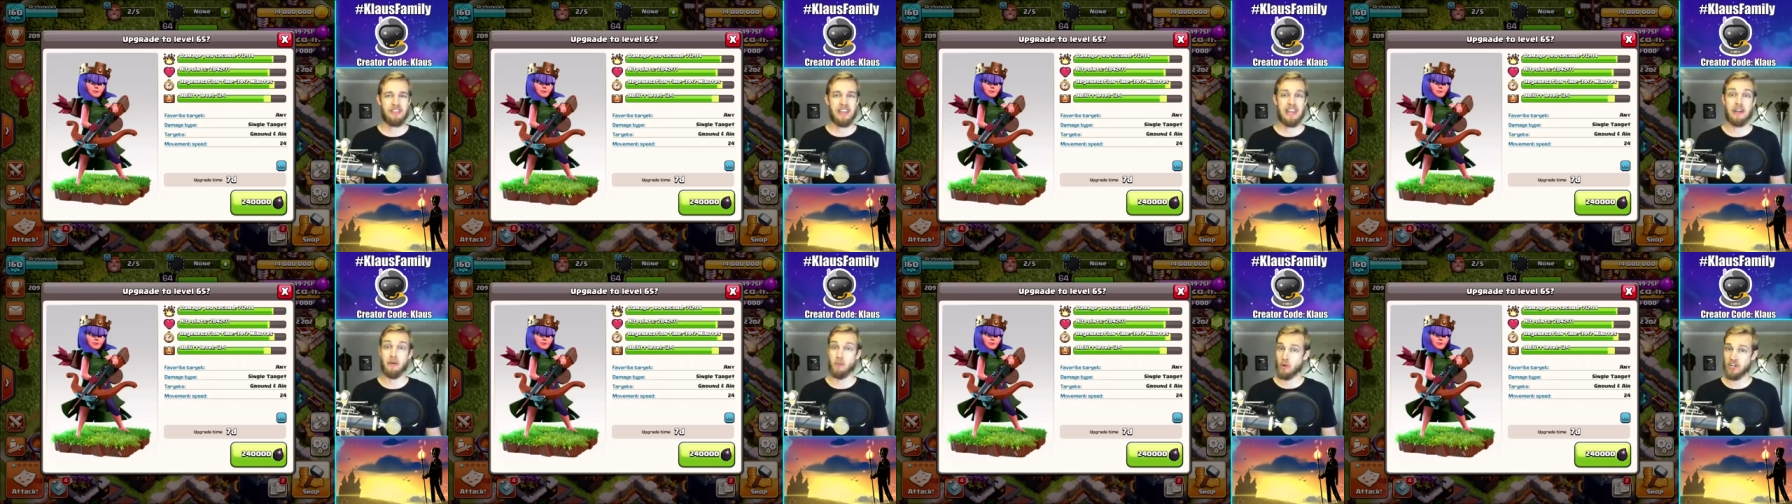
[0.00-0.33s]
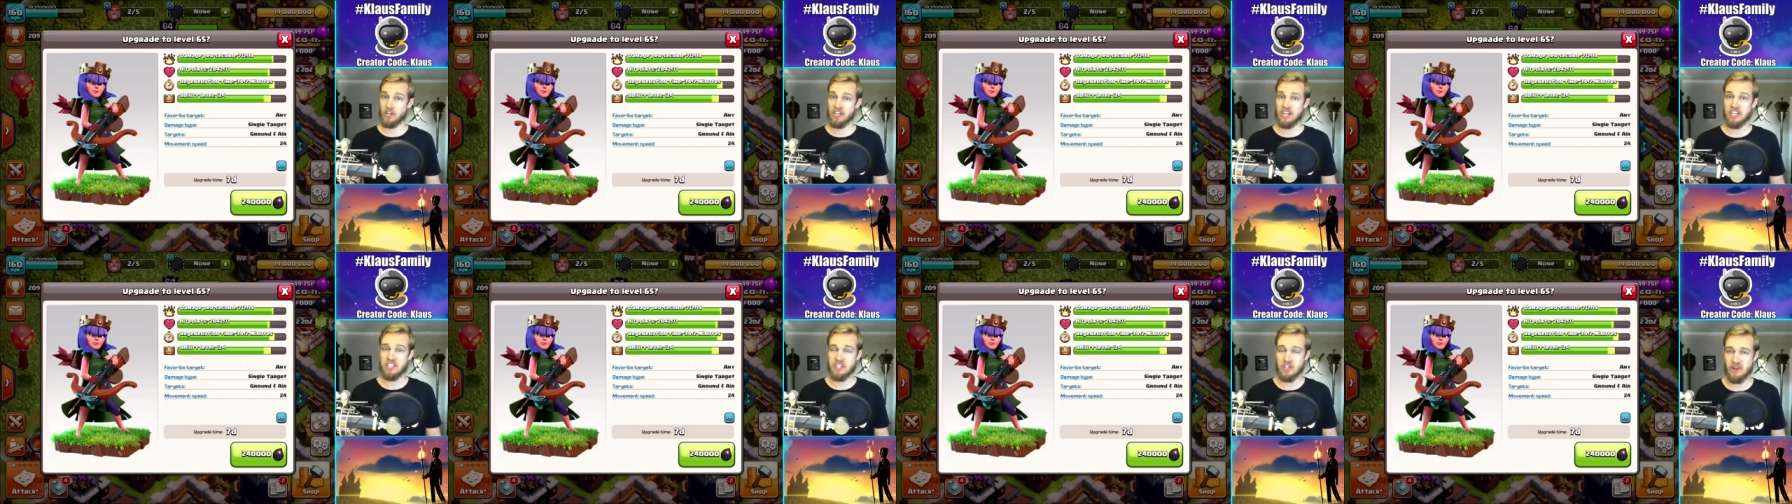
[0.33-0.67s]
and we're
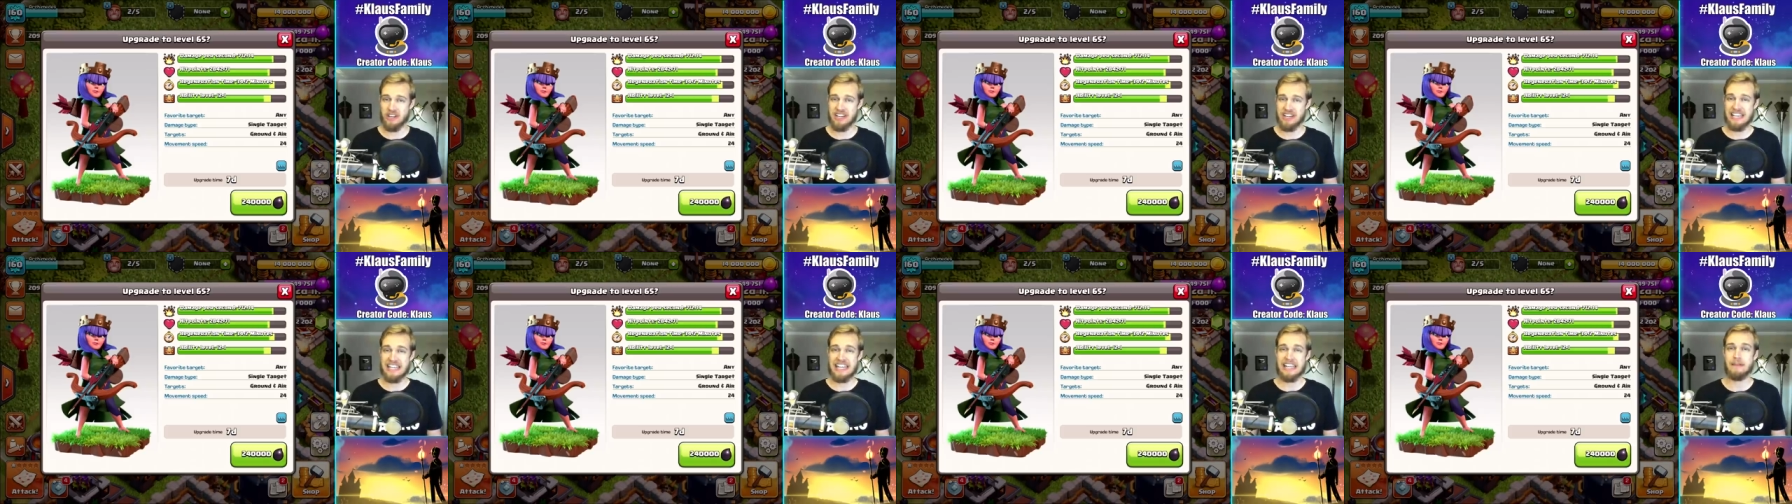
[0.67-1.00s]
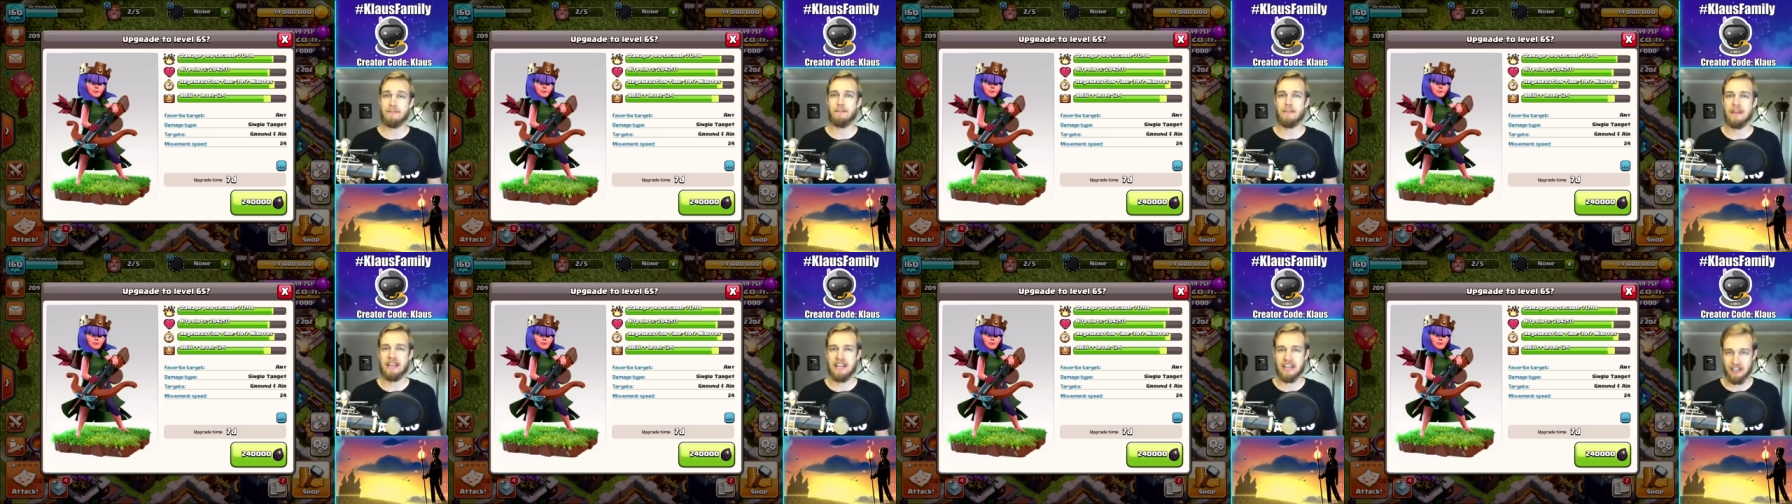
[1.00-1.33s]
going to do it
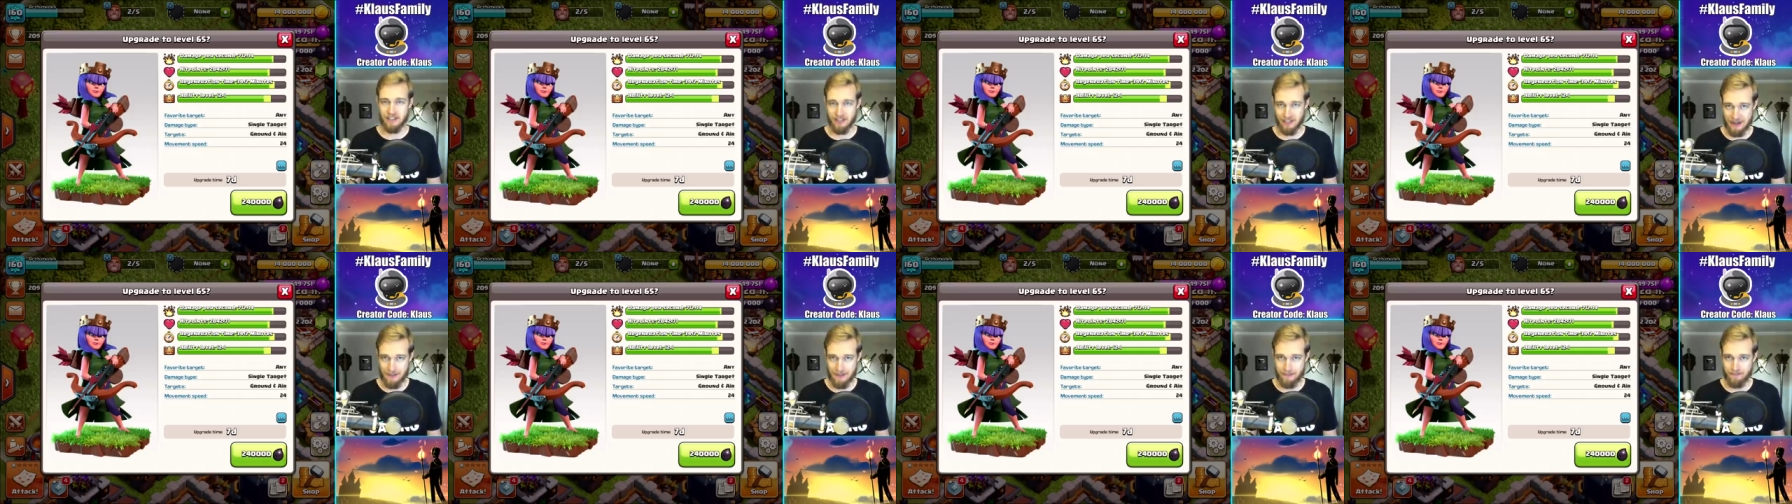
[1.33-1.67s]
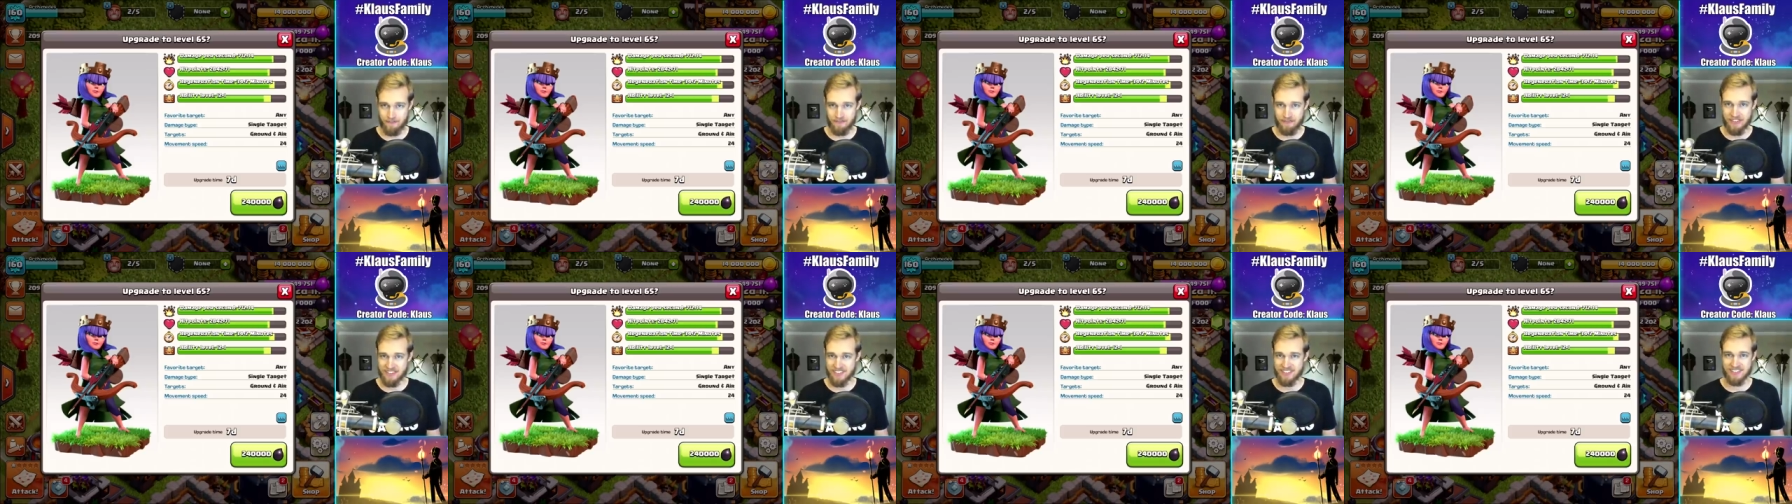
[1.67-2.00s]
immediately.
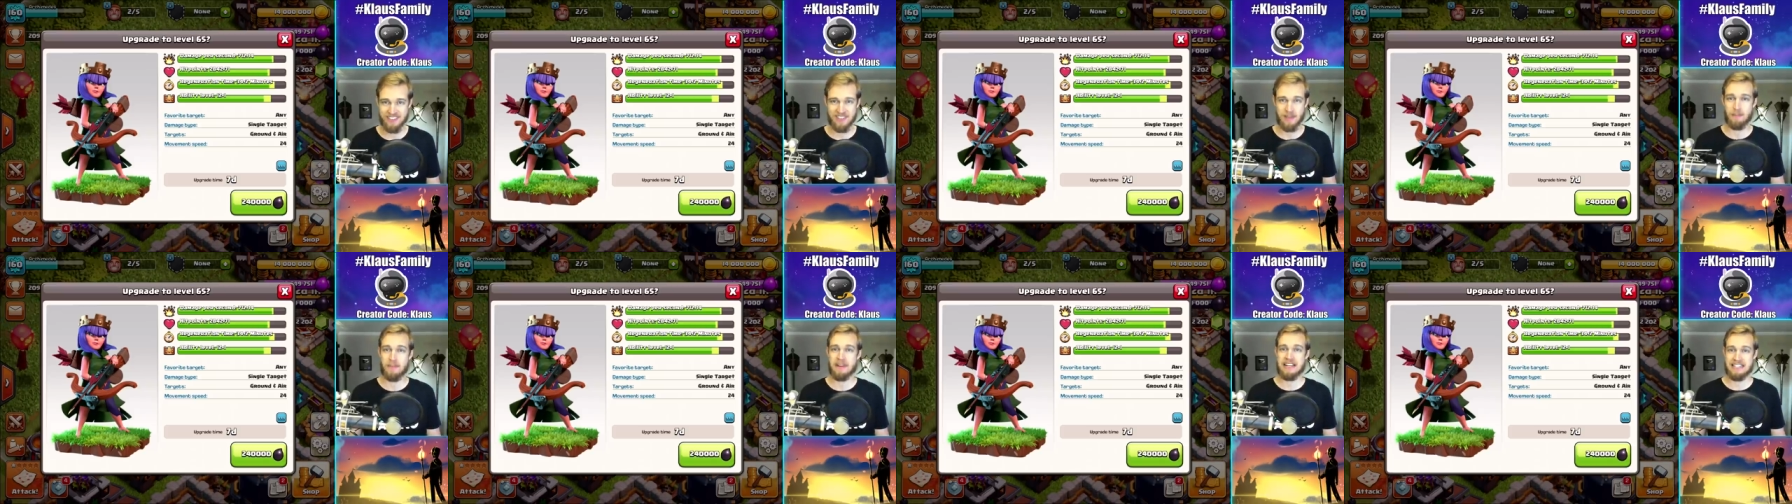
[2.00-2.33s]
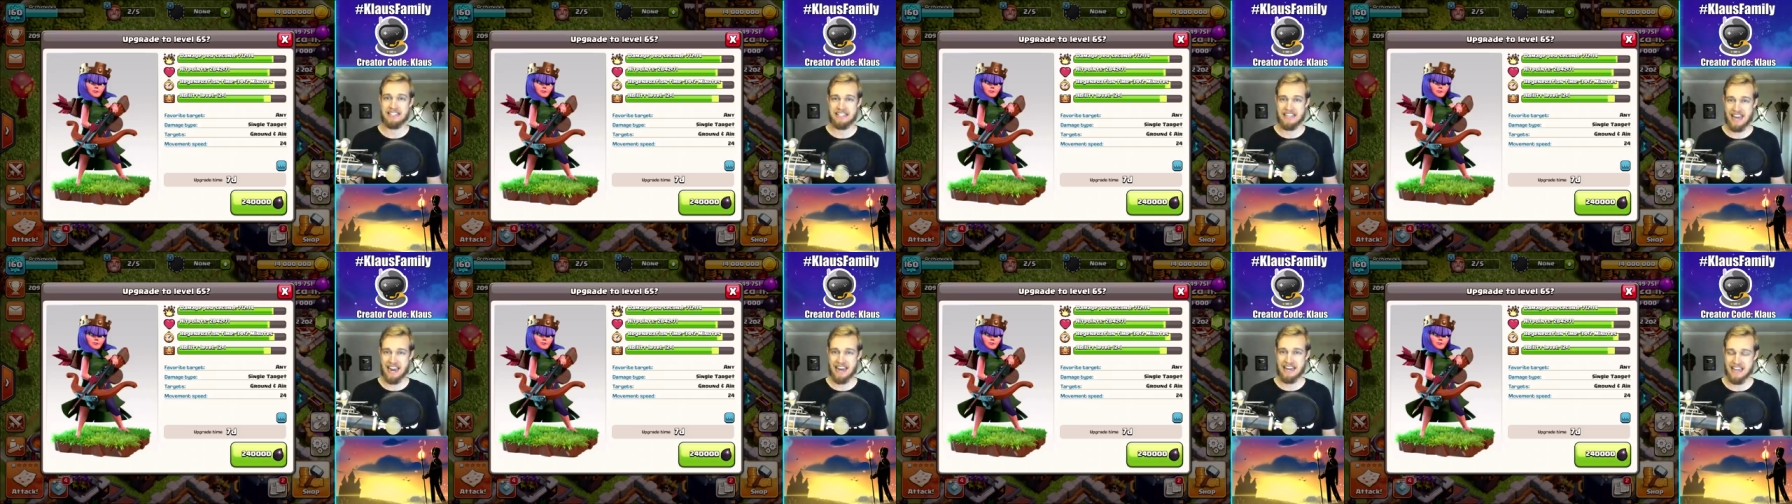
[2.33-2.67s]
This is a big
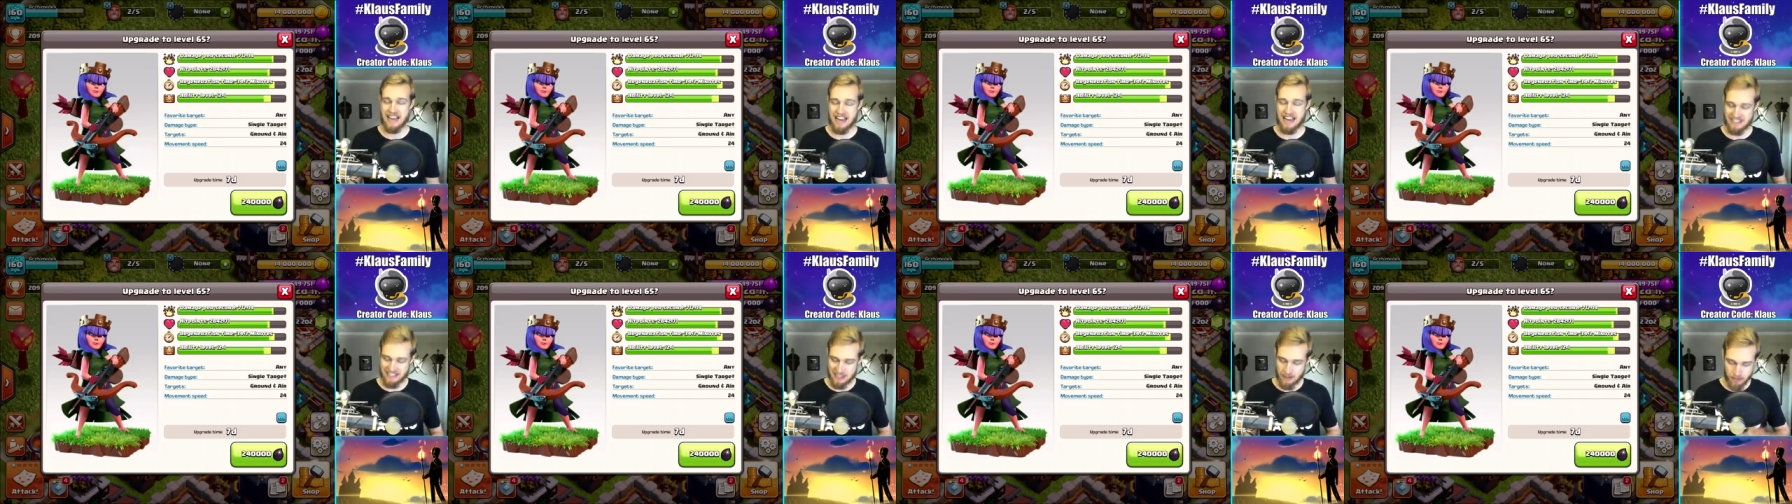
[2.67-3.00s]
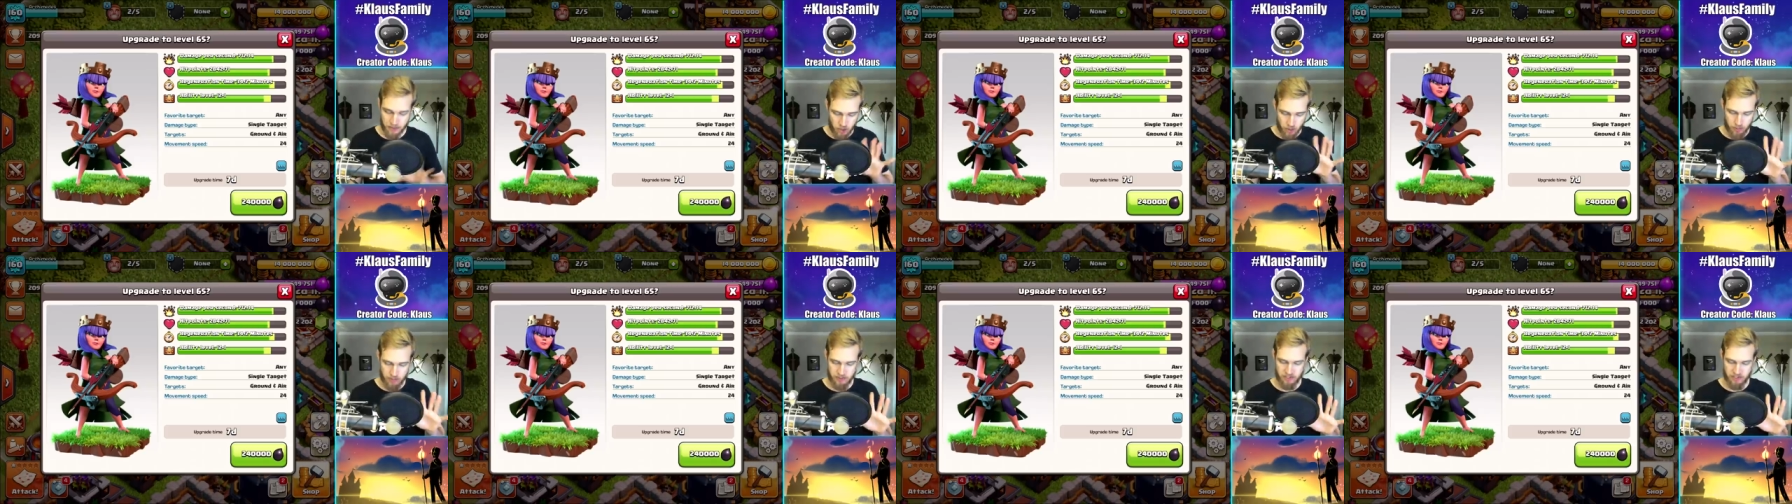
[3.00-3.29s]
day, guys. I'm super